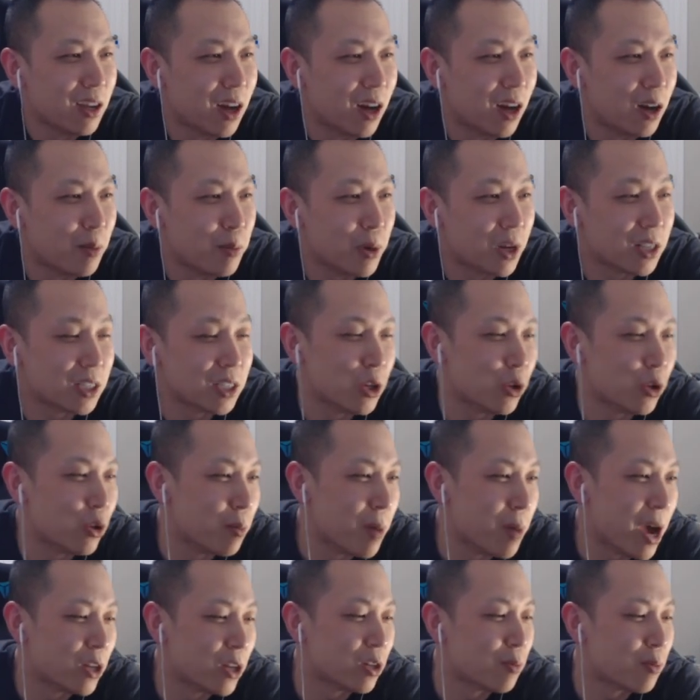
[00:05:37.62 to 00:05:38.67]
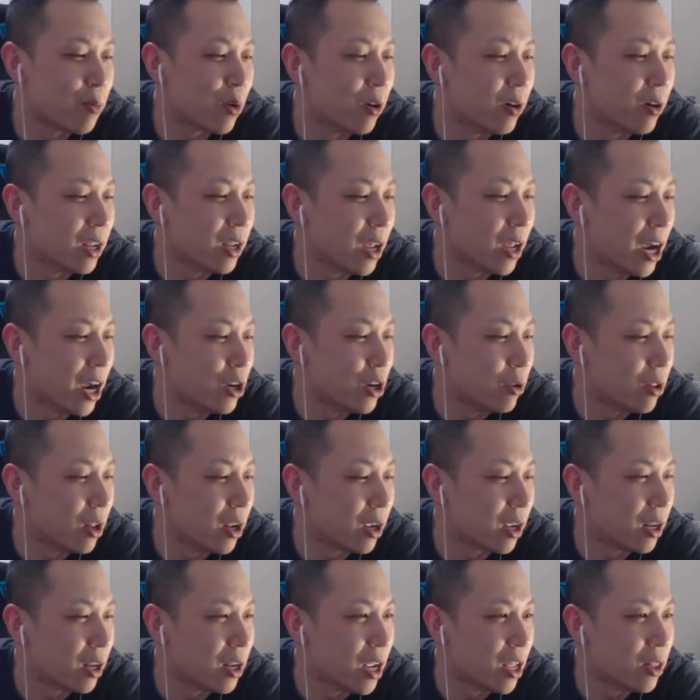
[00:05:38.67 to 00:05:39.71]
because I know the matchup already, I know that I
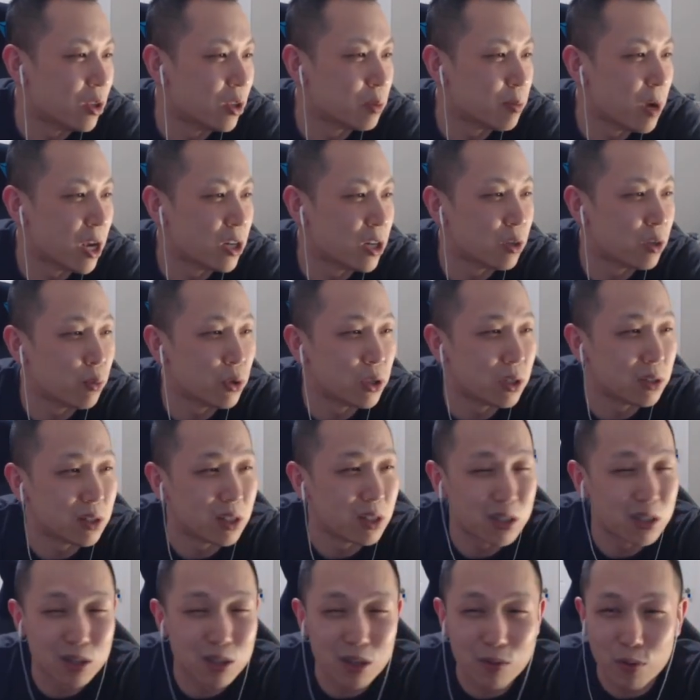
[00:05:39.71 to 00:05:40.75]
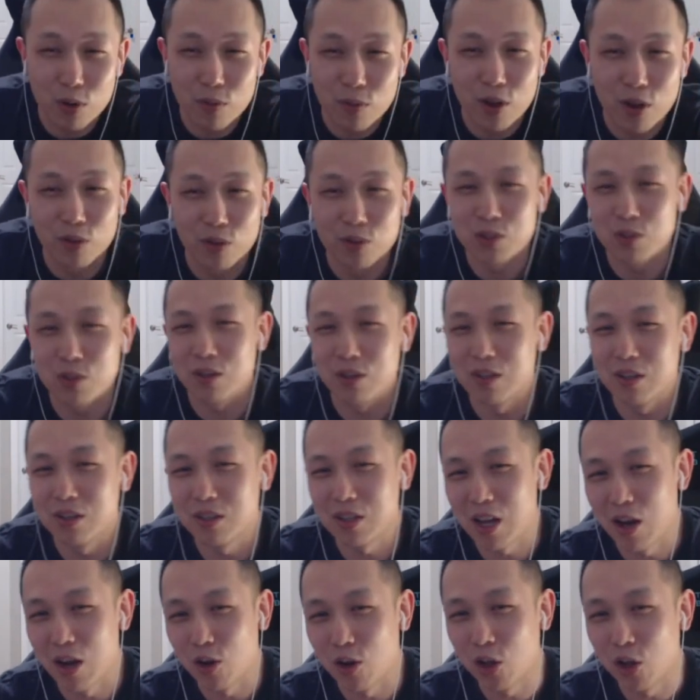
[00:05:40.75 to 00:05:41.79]
can end this matchup with just a sliver of health. So you can see
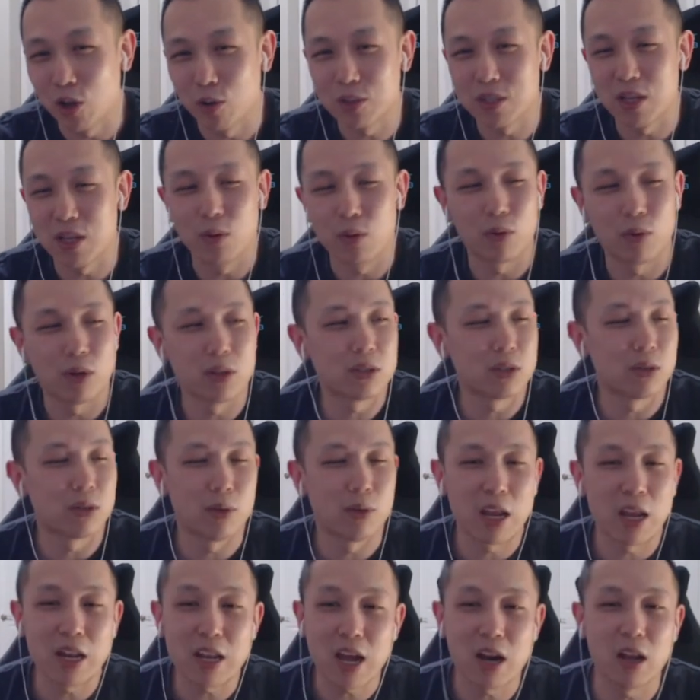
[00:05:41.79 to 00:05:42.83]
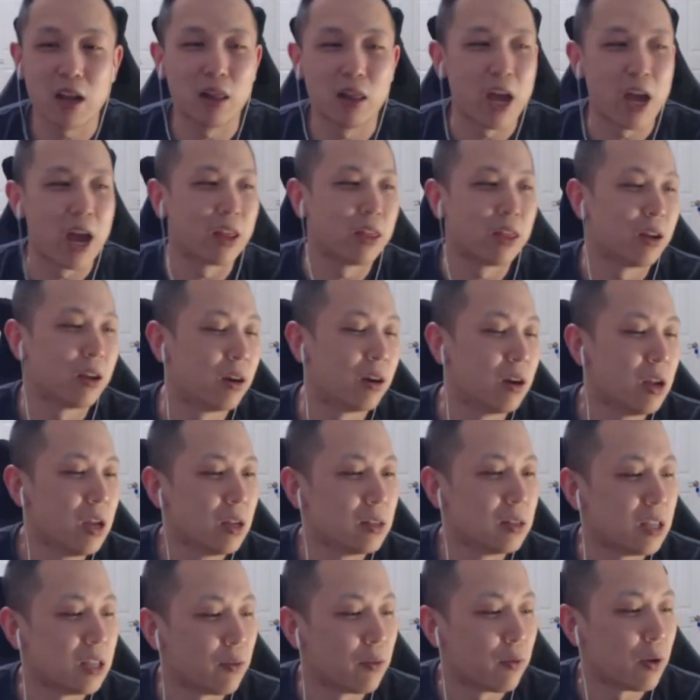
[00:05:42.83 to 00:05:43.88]
how close that was. So any kind of lag there
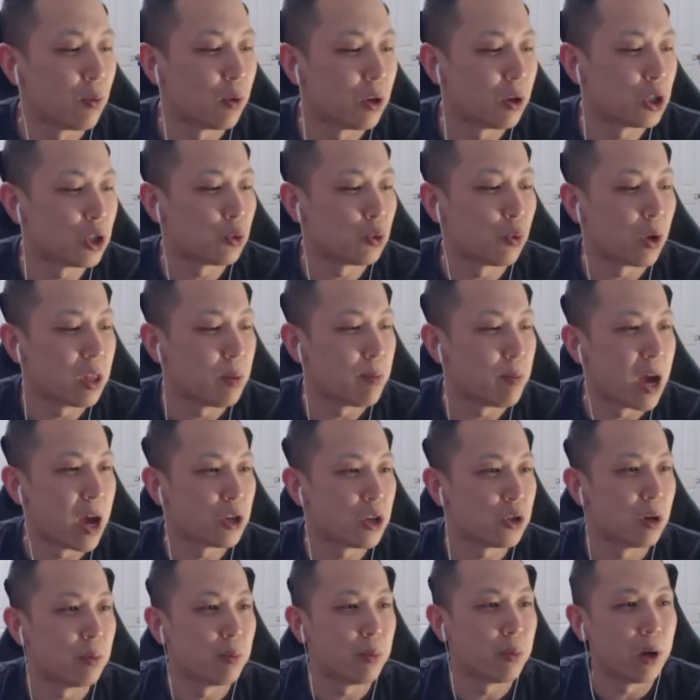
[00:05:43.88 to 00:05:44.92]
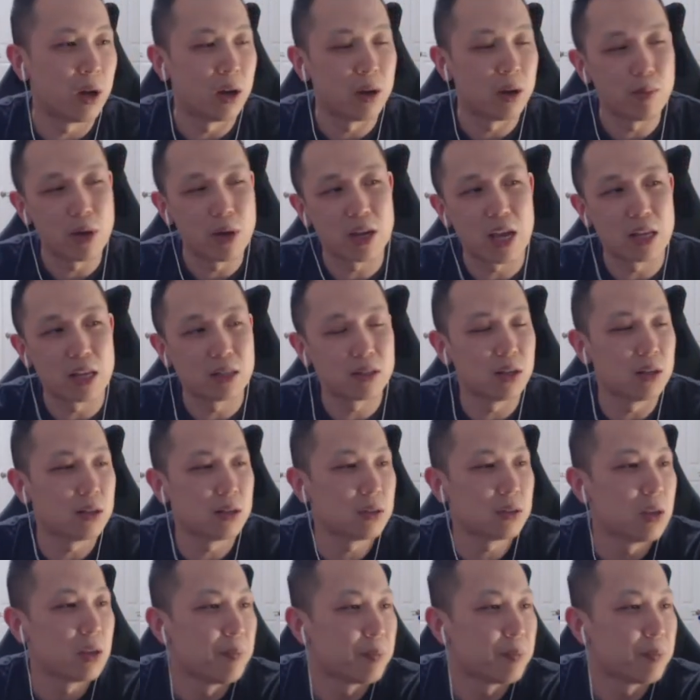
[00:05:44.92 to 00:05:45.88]
definitely would have swung the matchup against us.